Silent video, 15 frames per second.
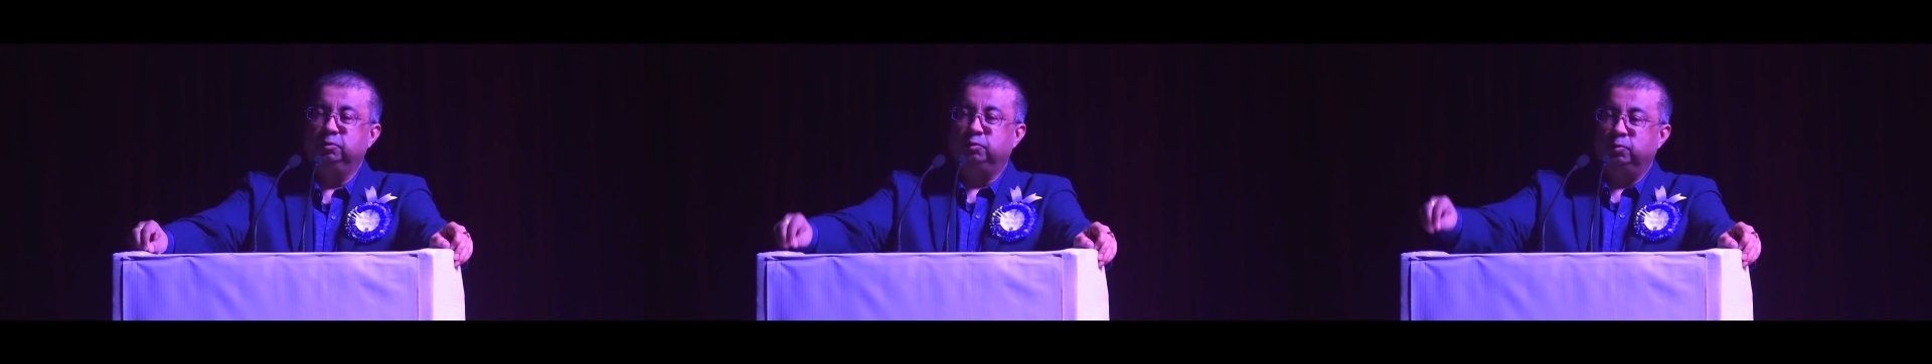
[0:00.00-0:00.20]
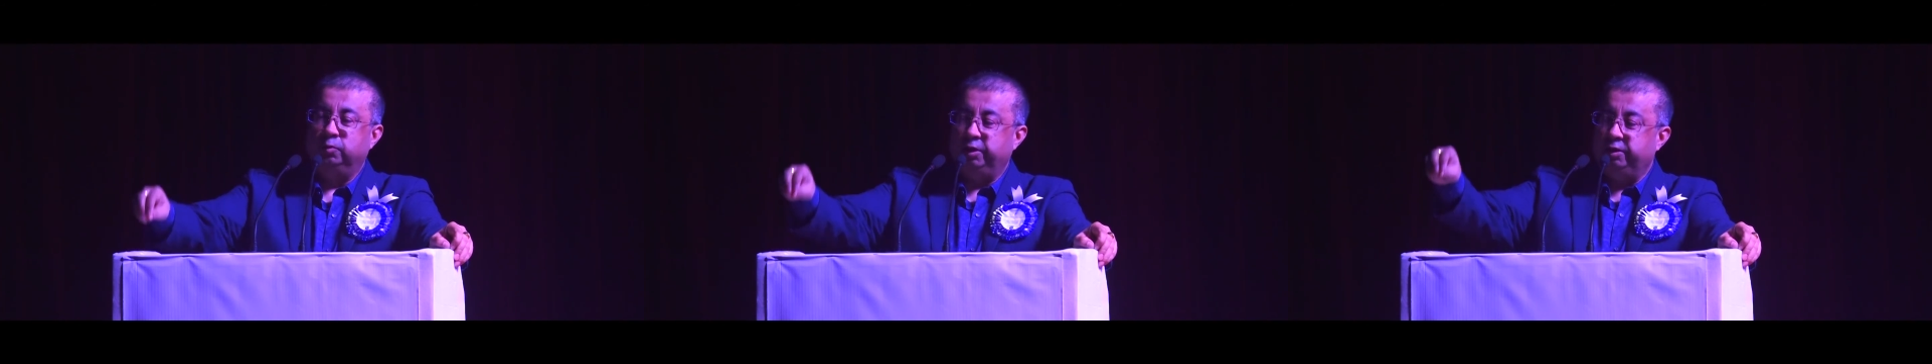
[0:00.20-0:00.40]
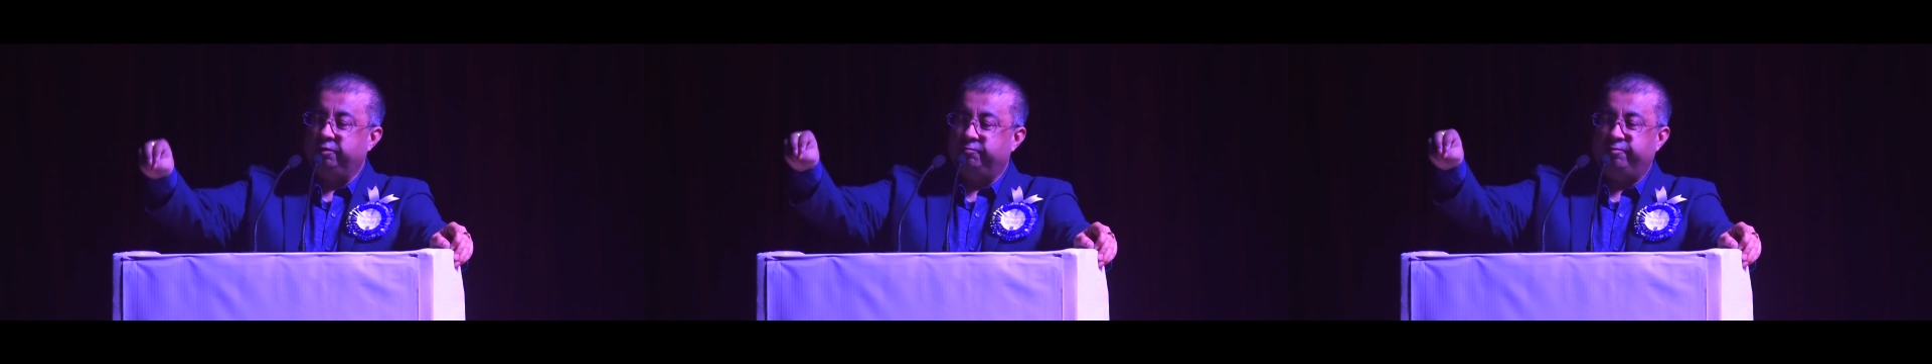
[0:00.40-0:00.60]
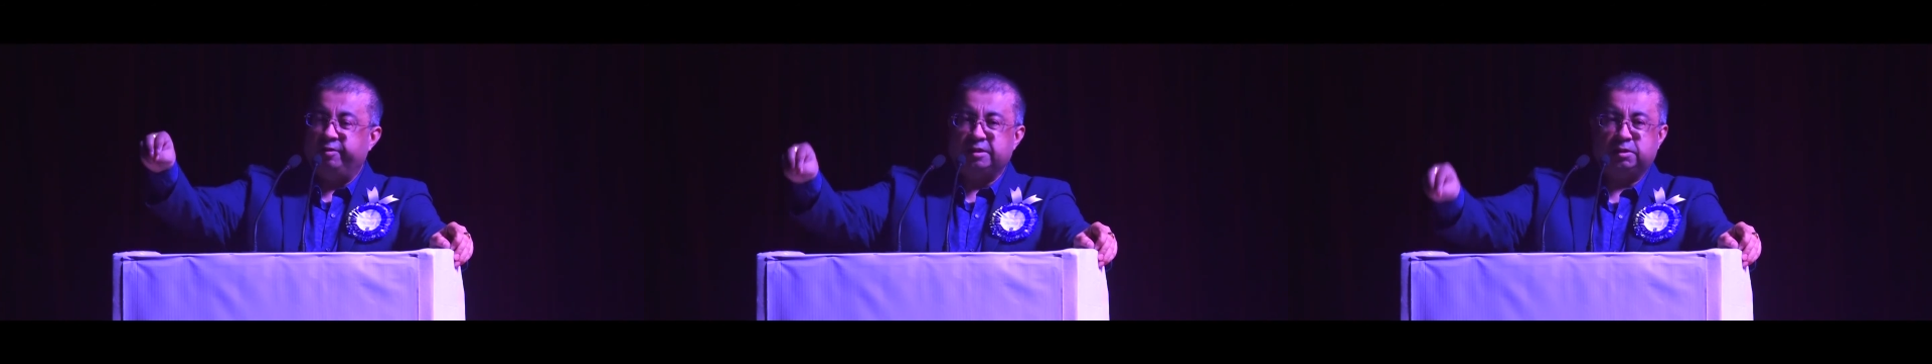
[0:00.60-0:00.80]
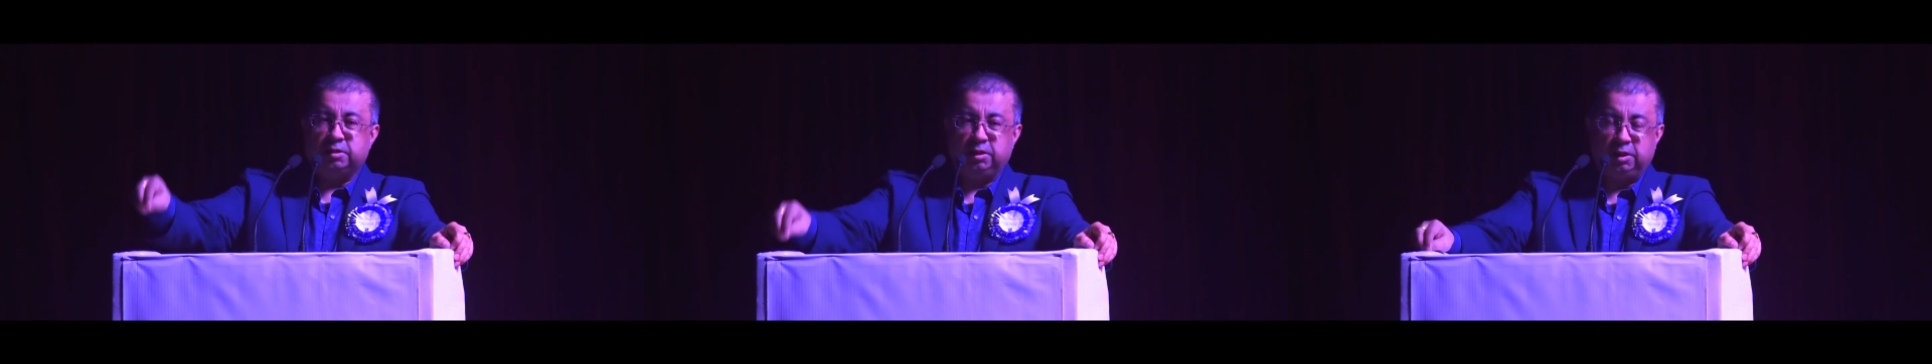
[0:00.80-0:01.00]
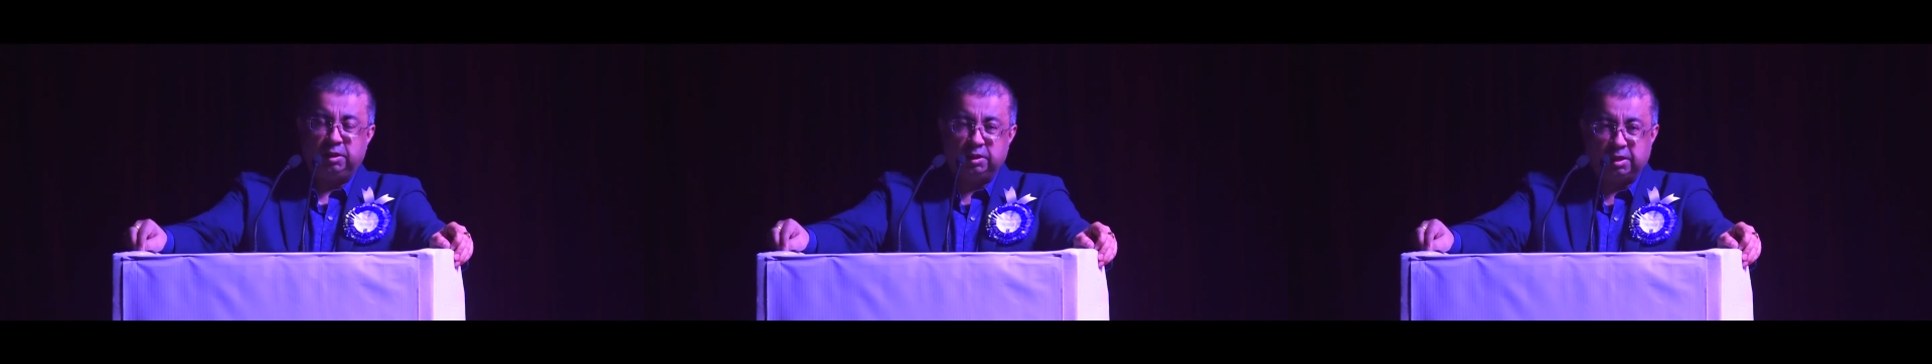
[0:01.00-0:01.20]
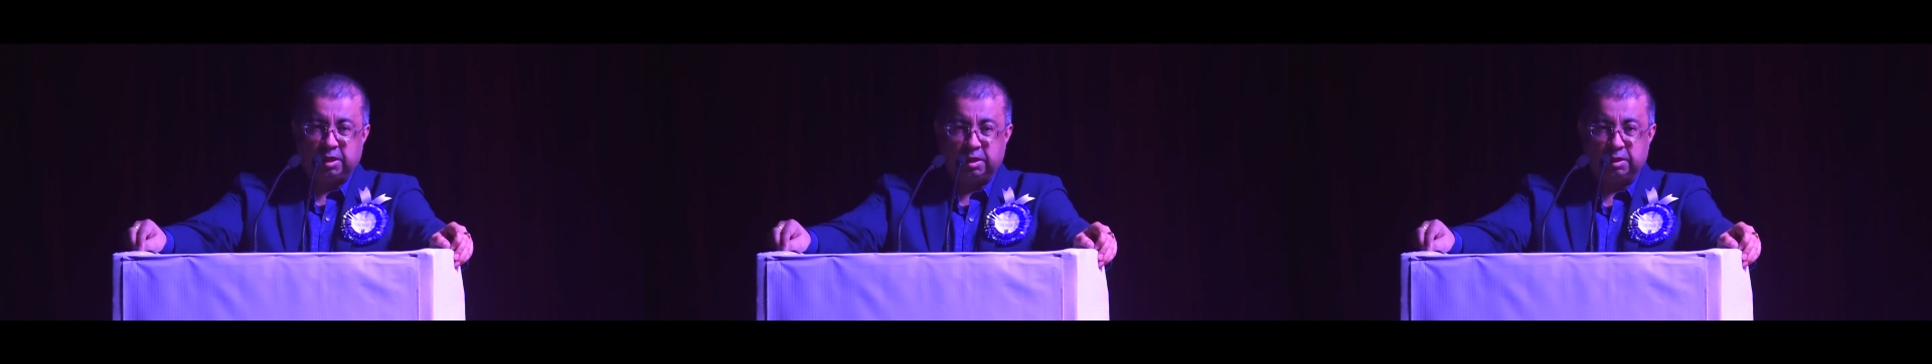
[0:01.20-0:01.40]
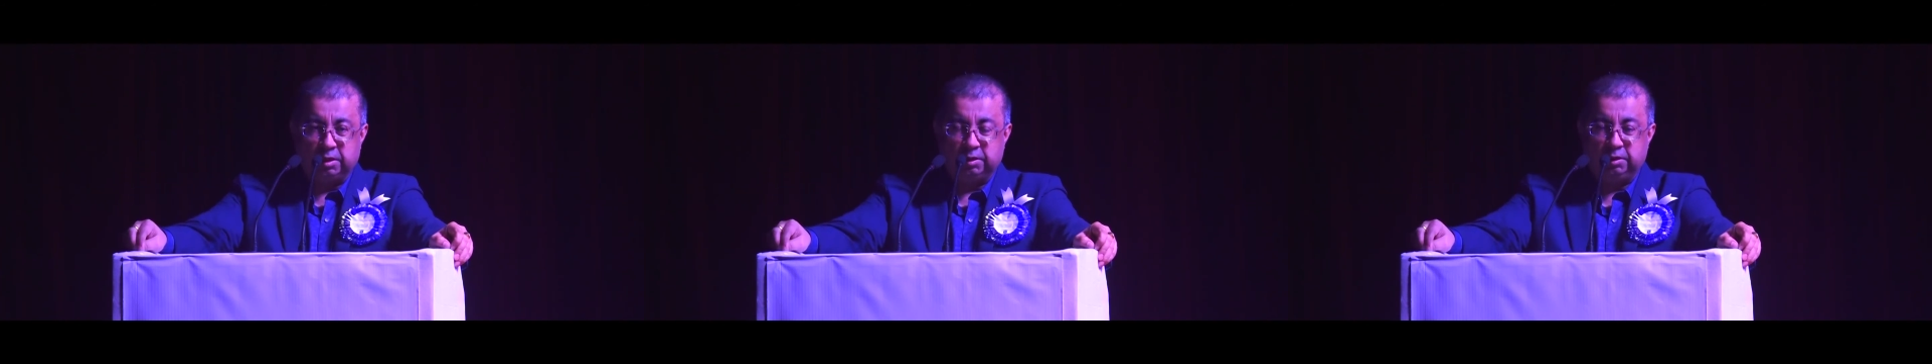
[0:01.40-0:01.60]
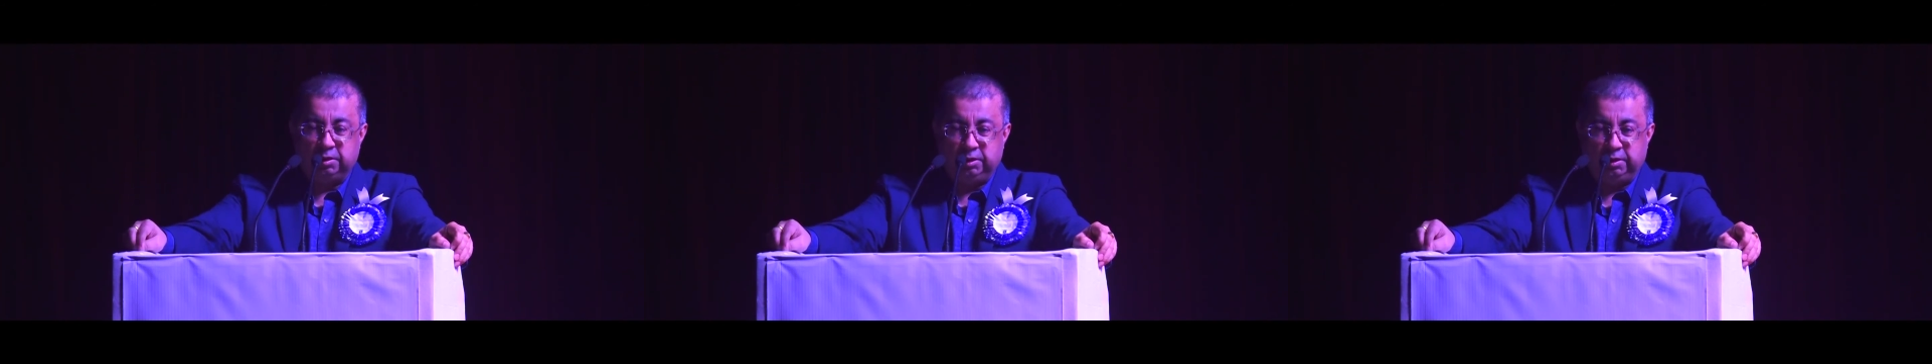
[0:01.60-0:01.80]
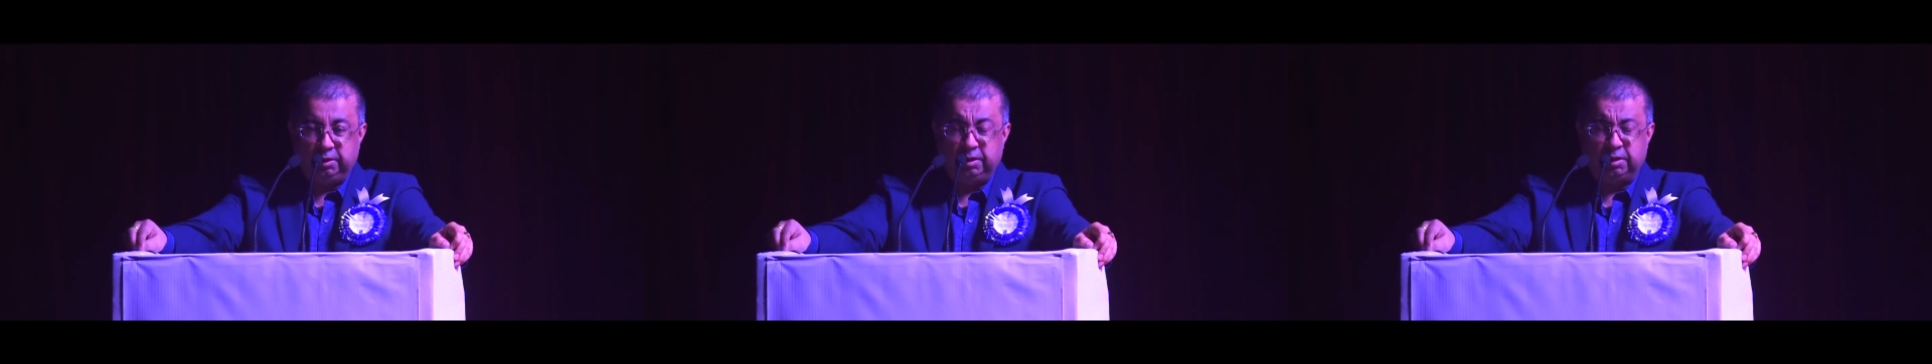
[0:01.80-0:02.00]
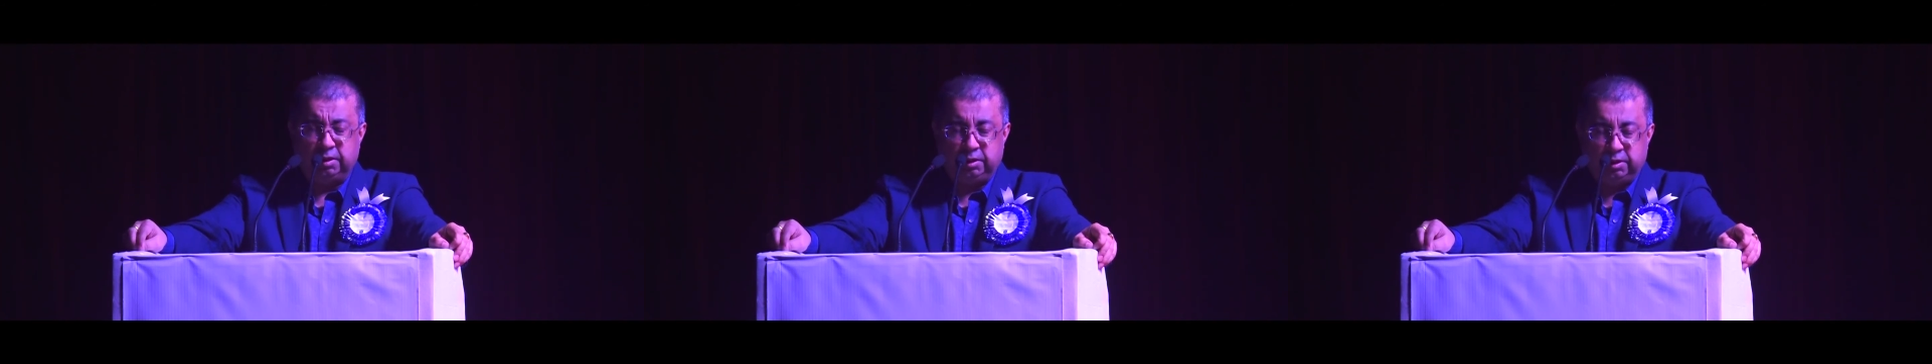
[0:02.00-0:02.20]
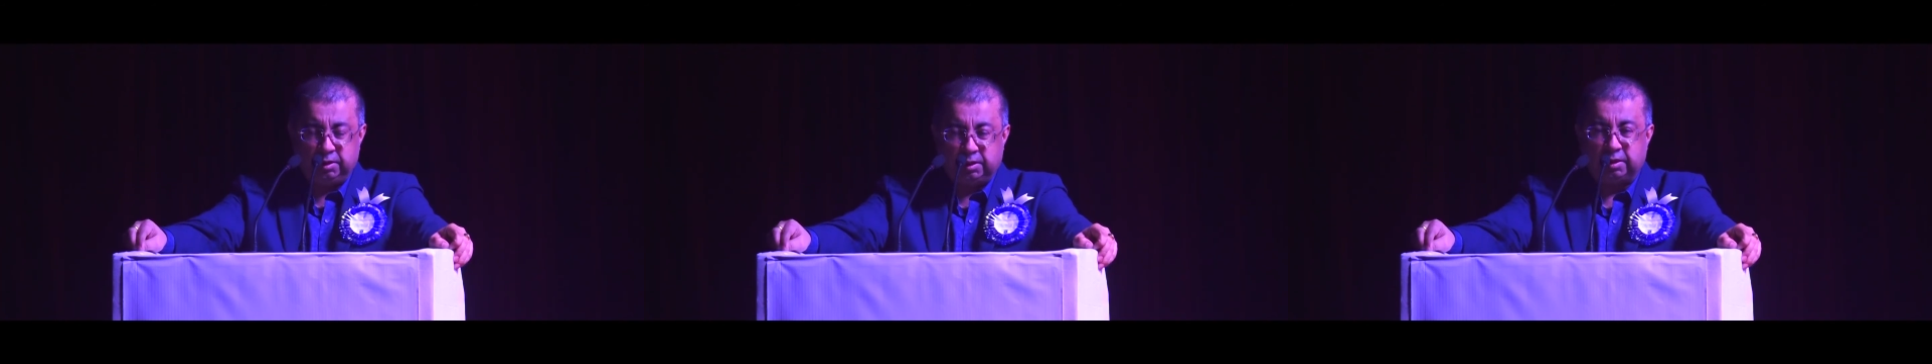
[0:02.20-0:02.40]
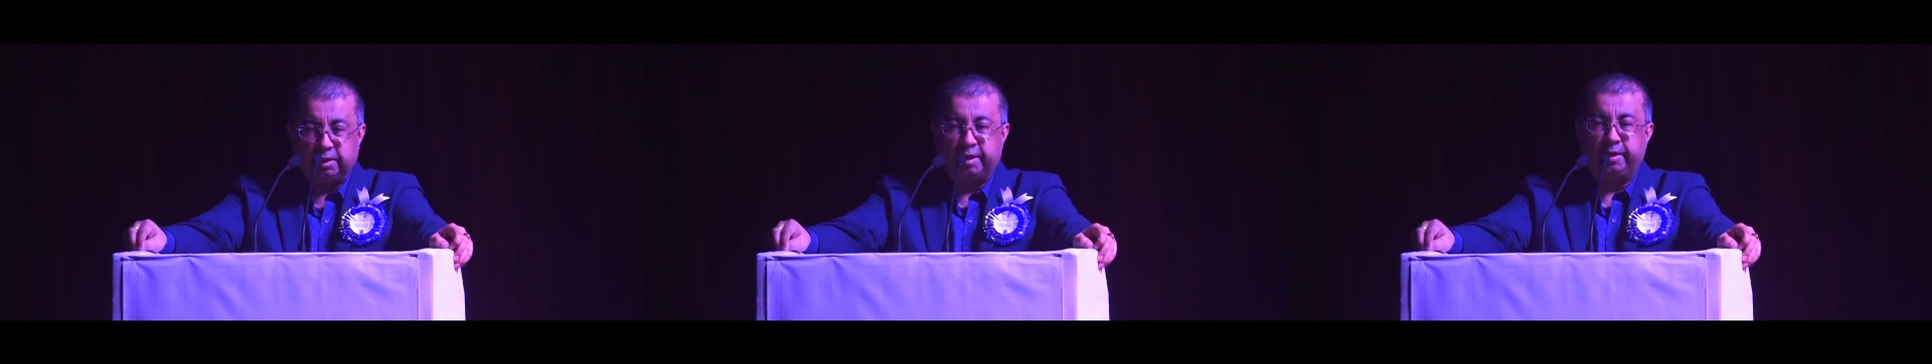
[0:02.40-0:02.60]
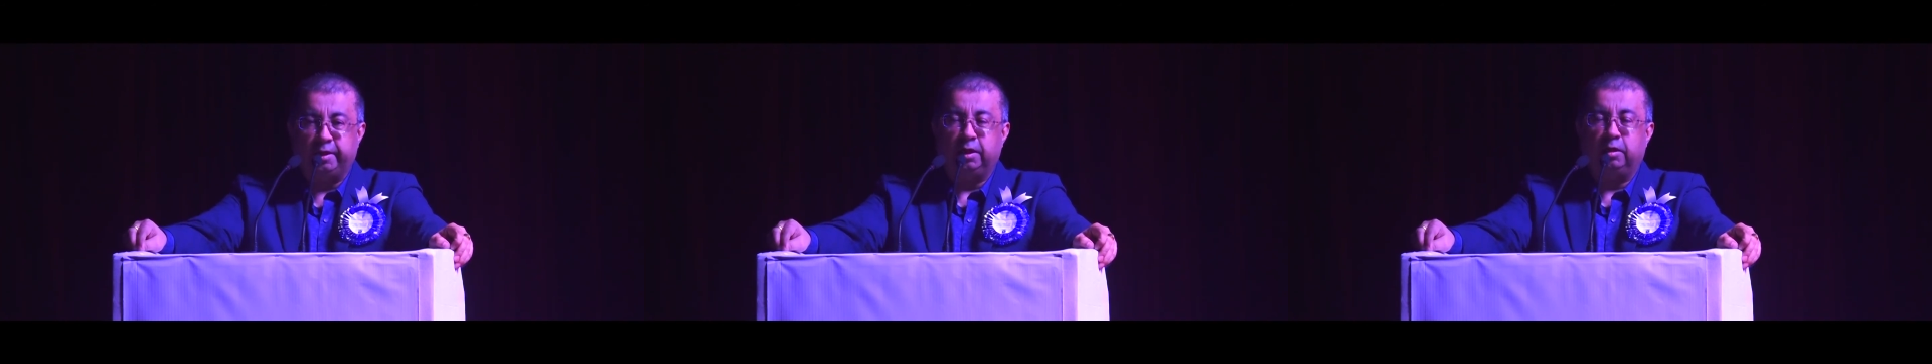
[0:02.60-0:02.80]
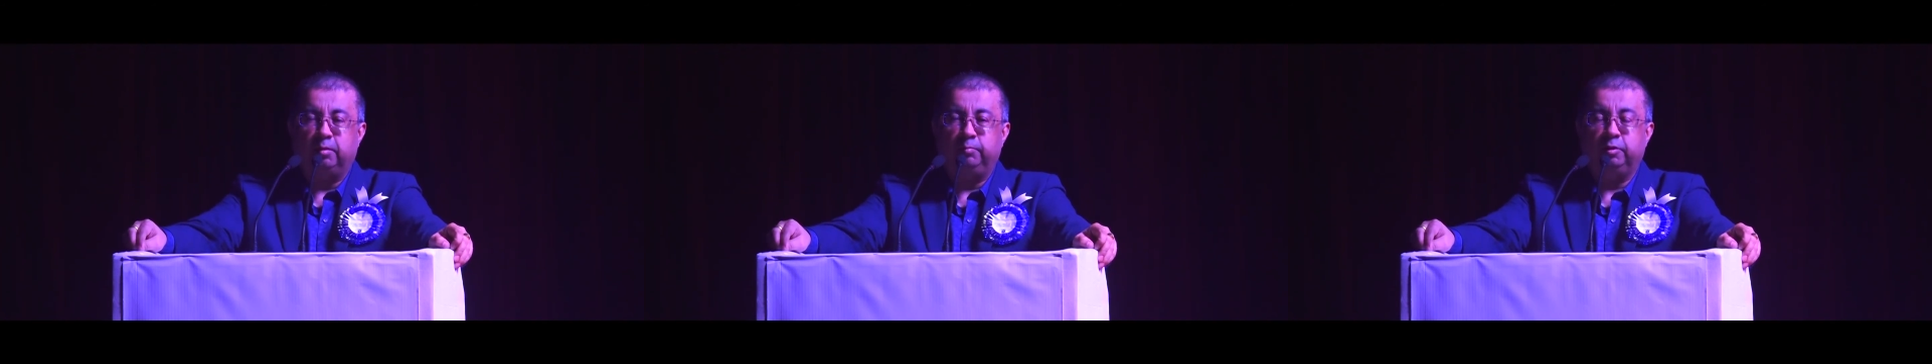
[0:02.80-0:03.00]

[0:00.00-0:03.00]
to invest in our area,